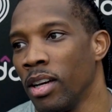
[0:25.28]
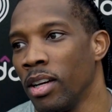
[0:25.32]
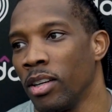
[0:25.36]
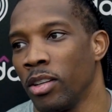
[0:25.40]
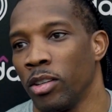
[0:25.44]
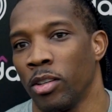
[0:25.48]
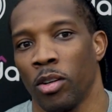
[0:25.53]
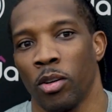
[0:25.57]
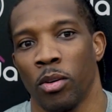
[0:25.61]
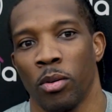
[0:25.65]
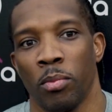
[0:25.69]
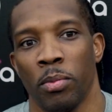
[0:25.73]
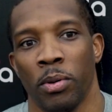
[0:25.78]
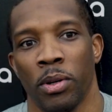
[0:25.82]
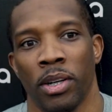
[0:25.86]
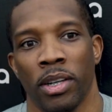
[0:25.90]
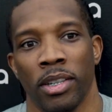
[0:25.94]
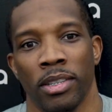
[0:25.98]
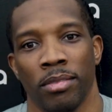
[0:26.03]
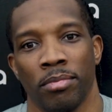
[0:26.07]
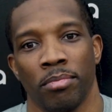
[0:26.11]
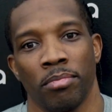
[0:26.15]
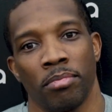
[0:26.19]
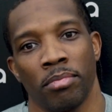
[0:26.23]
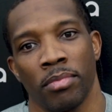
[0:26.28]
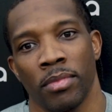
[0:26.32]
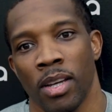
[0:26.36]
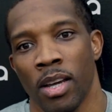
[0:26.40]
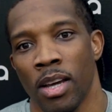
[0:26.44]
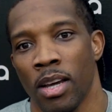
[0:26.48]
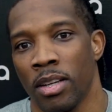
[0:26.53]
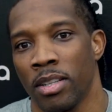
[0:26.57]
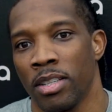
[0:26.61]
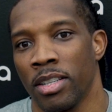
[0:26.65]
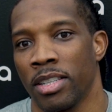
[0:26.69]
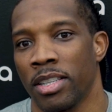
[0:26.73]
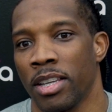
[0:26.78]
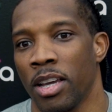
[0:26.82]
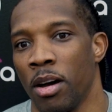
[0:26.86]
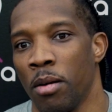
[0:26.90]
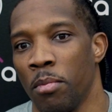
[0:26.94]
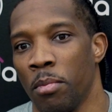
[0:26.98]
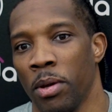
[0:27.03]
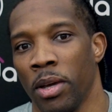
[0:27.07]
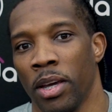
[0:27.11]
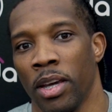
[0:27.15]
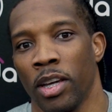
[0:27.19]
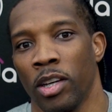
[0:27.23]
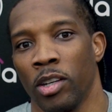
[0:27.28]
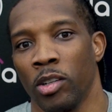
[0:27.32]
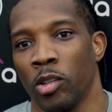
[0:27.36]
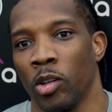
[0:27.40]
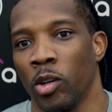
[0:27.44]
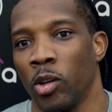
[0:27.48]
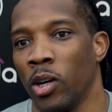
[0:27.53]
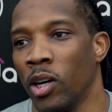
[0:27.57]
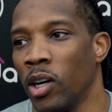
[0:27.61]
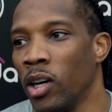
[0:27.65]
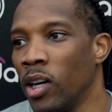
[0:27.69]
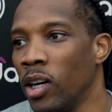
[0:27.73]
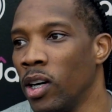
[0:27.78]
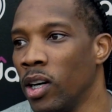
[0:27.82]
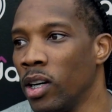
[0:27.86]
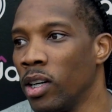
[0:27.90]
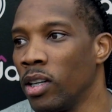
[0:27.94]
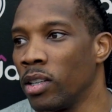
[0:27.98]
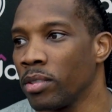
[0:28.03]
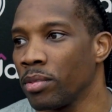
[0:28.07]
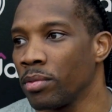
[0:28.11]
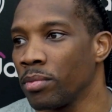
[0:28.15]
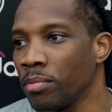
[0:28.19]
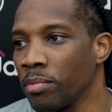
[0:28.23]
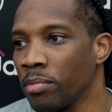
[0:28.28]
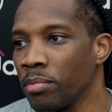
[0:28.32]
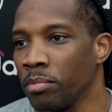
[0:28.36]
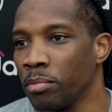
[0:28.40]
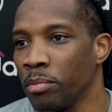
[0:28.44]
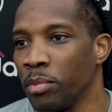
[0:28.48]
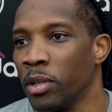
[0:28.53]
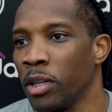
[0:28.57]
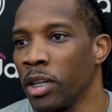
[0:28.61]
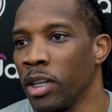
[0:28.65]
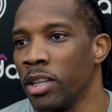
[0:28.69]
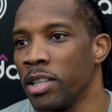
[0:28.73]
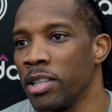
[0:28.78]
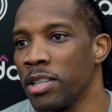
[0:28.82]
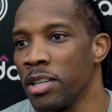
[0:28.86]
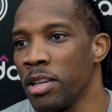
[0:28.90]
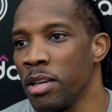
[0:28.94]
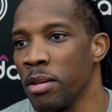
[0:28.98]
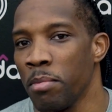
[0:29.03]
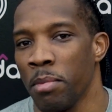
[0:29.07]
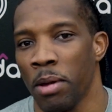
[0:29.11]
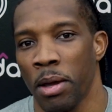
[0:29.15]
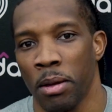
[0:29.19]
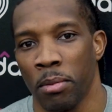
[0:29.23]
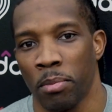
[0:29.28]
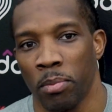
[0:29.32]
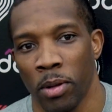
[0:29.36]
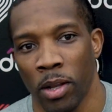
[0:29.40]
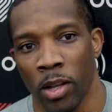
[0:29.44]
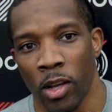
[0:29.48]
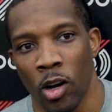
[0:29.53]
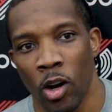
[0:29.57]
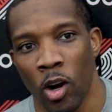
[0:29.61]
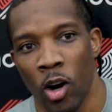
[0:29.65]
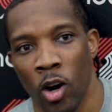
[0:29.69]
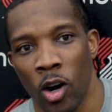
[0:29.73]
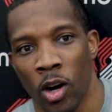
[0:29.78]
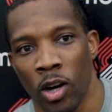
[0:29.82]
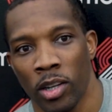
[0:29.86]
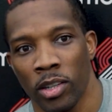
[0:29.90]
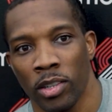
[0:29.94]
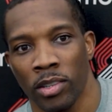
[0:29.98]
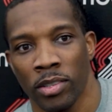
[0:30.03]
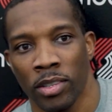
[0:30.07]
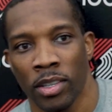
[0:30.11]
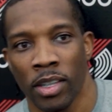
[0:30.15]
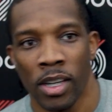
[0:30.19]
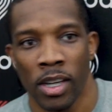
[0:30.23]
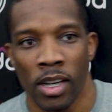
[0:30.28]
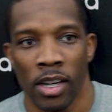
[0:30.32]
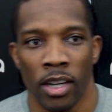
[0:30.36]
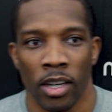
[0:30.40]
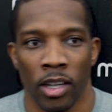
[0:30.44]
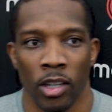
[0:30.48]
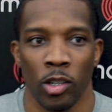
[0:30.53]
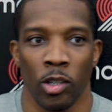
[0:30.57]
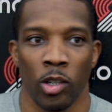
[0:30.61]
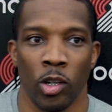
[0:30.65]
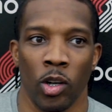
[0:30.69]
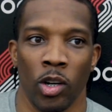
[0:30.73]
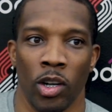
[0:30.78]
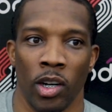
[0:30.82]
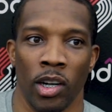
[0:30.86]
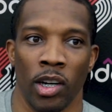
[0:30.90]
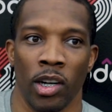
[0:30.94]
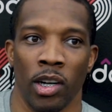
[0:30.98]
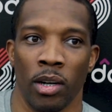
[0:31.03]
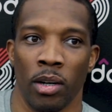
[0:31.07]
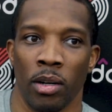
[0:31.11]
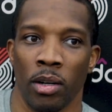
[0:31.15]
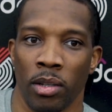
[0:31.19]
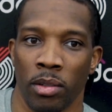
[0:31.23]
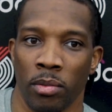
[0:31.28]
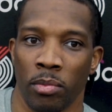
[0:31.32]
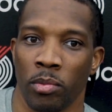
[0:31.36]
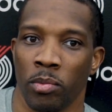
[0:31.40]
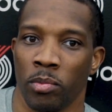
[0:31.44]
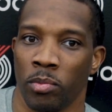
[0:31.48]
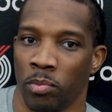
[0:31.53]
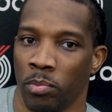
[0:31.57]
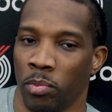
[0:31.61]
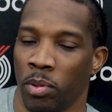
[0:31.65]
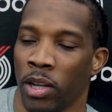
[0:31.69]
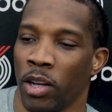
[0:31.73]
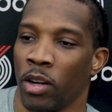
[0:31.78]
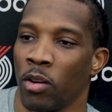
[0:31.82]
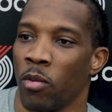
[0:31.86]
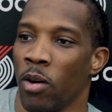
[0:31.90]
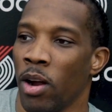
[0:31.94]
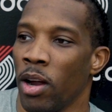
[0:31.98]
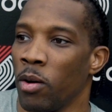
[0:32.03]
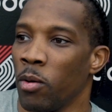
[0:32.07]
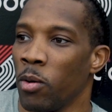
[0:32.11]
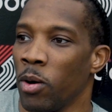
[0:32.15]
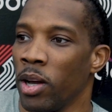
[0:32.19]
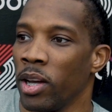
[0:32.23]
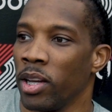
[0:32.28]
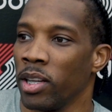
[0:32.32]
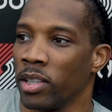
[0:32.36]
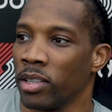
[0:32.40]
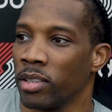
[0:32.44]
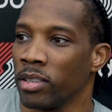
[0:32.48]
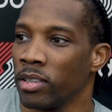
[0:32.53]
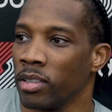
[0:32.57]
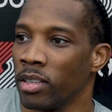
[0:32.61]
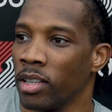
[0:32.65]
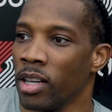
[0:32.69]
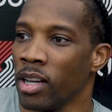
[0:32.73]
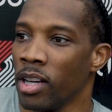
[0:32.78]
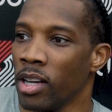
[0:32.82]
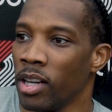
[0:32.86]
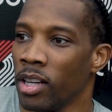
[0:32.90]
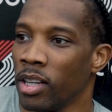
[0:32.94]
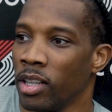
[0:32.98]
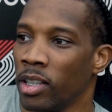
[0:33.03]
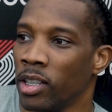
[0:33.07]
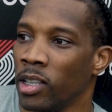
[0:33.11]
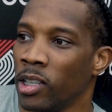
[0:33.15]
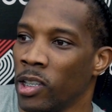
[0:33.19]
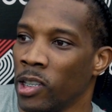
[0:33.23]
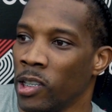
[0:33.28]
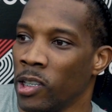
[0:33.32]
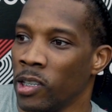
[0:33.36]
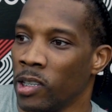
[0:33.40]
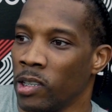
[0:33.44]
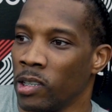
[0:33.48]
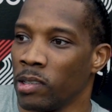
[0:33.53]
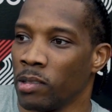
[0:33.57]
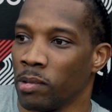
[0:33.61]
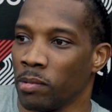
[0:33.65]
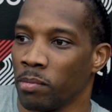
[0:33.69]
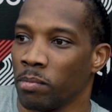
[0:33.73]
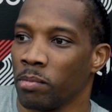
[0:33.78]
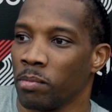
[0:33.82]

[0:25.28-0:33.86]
You know, but just come in. You know, uh, be a good teammate, play hard you know, uh, play the right way, uh,